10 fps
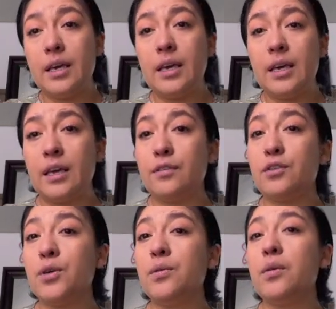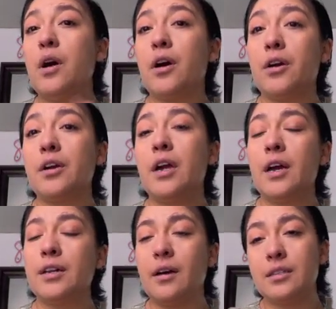If you are
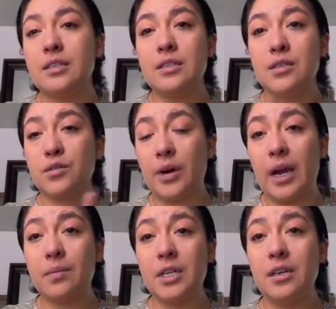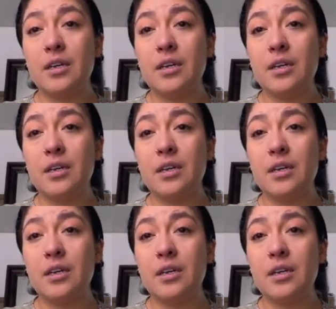not subscribed,